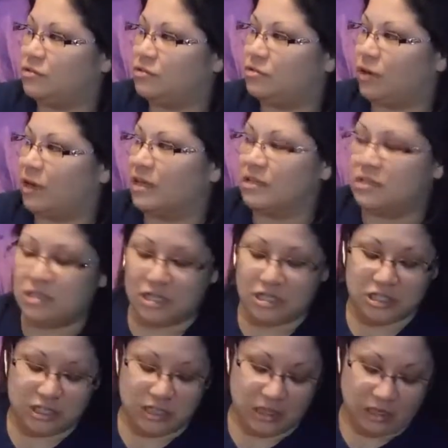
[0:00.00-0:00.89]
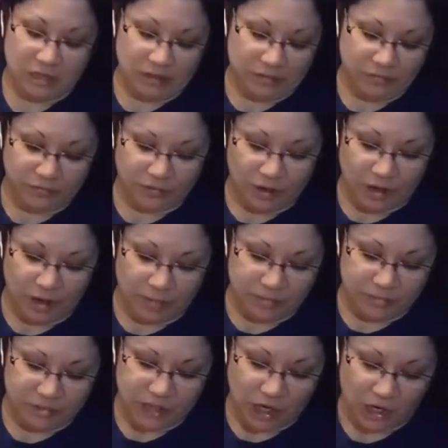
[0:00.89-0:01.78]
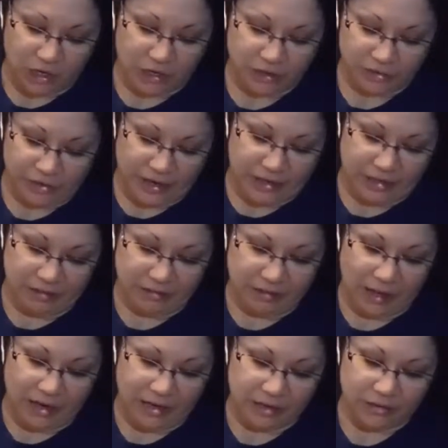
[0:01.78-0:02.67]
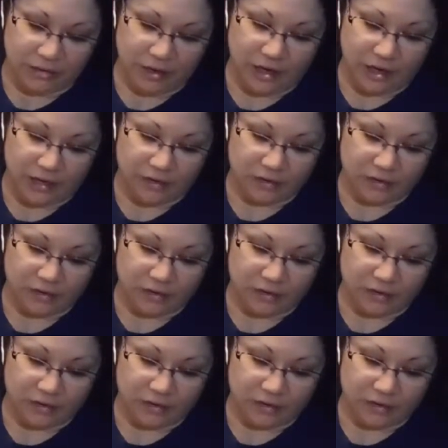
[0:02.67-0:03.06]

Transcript: transition from dark gray to light gray.